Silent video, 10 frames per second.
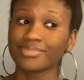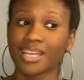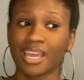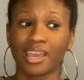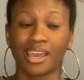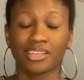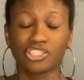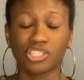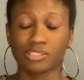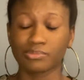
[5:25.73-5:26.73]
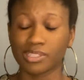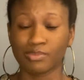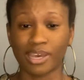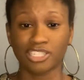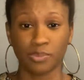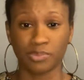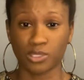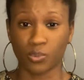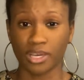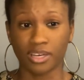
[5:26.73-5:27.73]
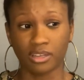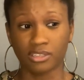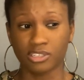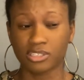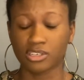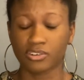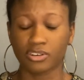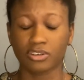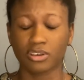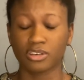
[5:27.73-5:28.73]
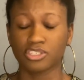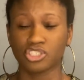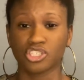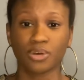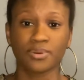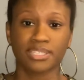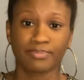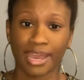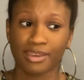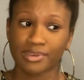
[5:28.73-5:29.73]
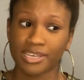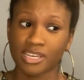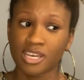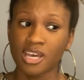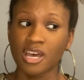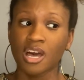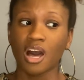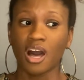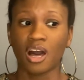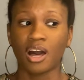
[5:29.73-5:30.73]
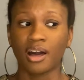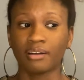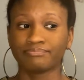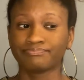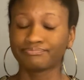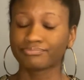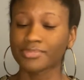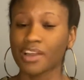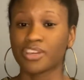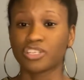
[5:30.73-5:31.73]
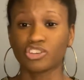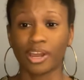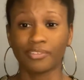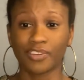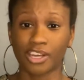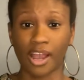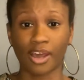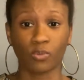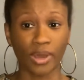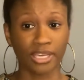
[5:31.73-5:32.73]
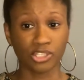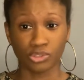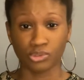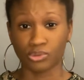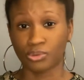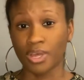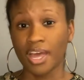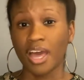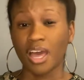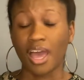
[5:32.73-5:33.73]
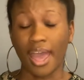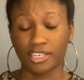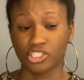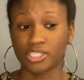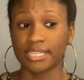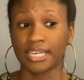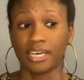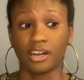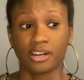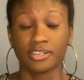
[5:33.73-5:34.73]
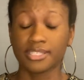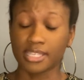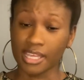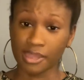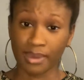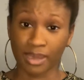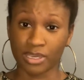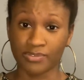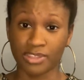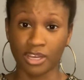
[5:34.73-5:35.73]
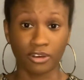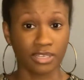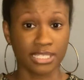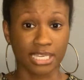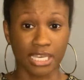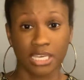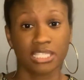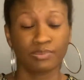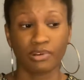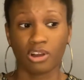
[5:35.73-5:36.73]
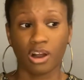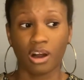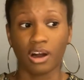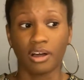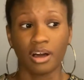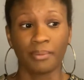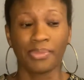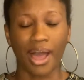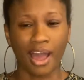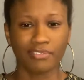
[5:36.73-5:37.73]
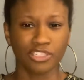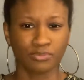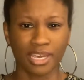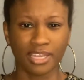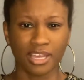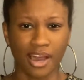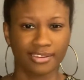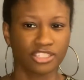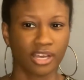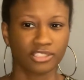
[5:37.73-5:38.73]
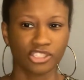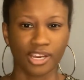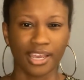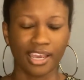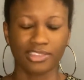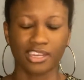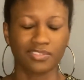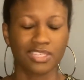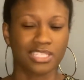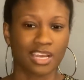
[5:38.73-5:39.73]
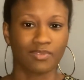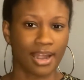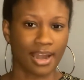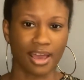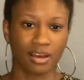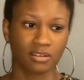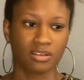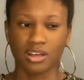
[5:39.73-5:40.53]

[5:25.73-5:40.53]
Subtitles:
And she's in really bad shape as well. She's in critical condition. So is the baby. They're trying to figure out a way to actually let her see the baby, even though it's against protocol. The Irish man, the Irish doctor, I can't think of his name right now.